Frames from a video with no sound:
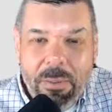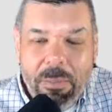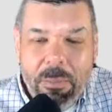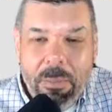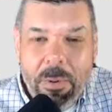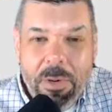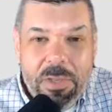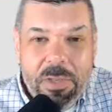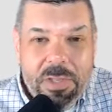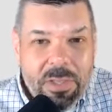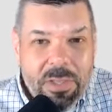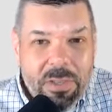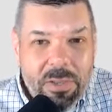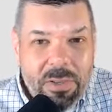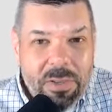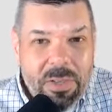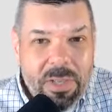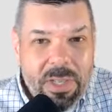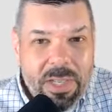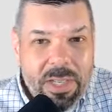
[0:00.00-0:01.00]

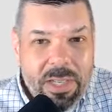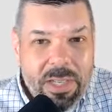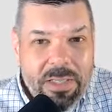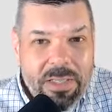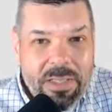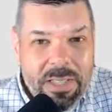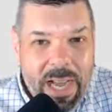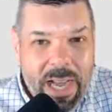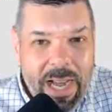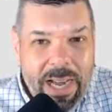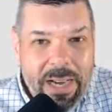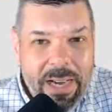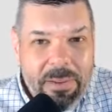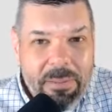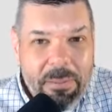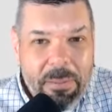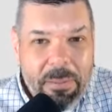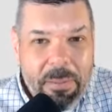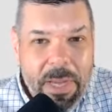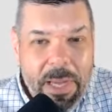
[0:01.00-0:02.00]
Personal side,
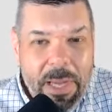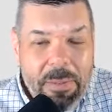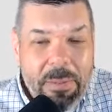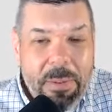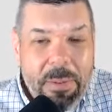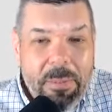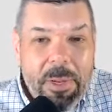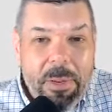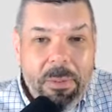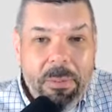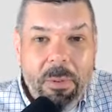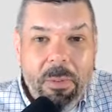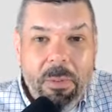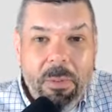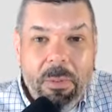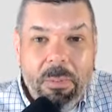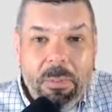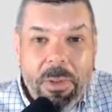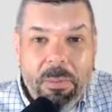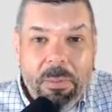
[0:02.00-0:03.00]
maybe people
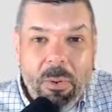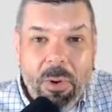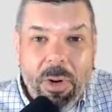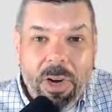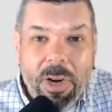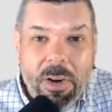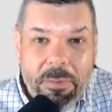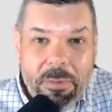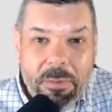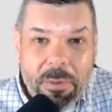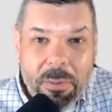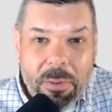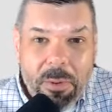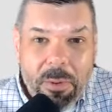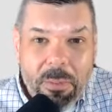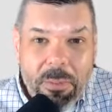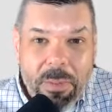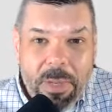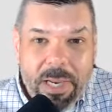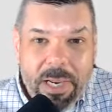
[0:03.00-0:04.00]
will be more
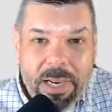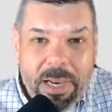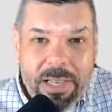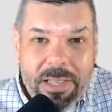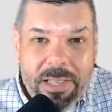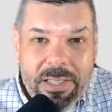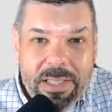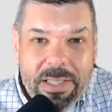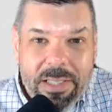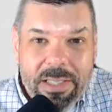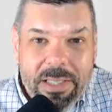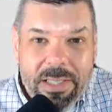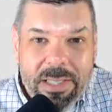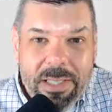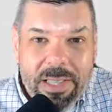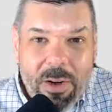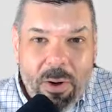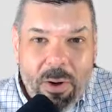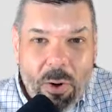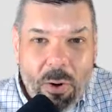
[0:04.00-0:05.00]
comfortable because it's
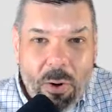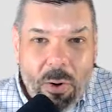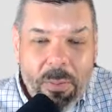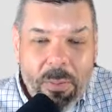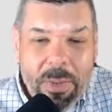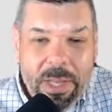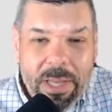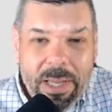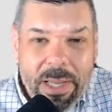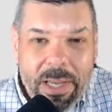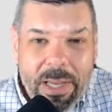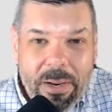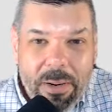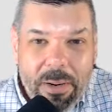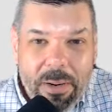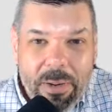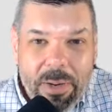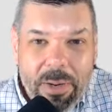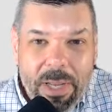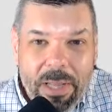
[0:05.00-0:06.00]
their home and
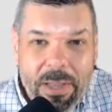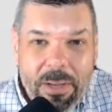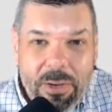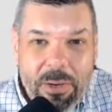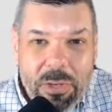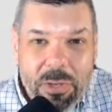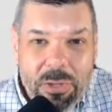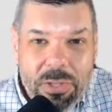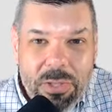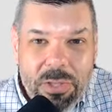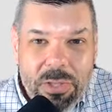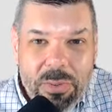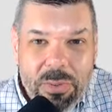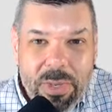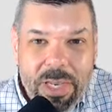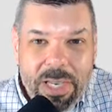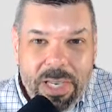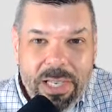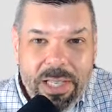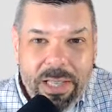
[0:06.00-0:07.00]
they're used to
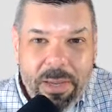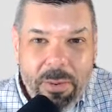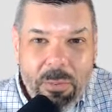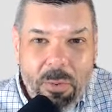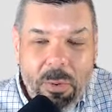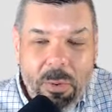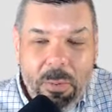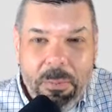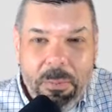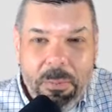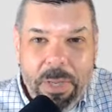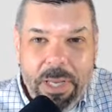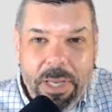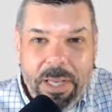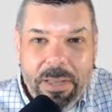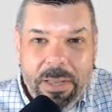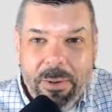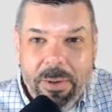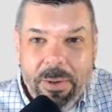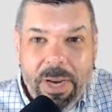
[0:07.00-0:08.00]
it, and
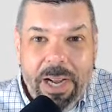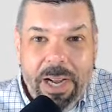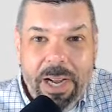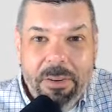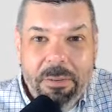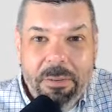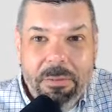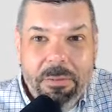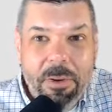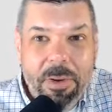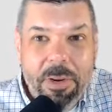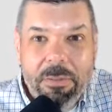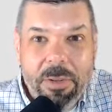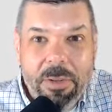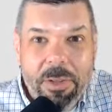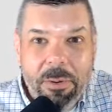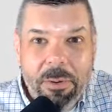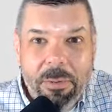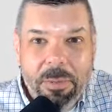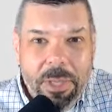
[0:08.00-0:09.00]
they're not in front of
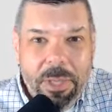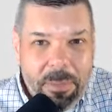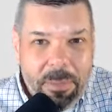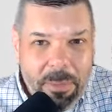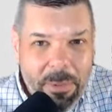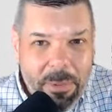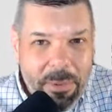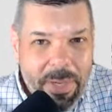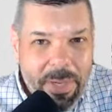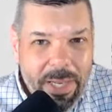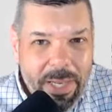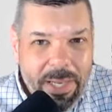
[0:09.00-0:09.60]
other people.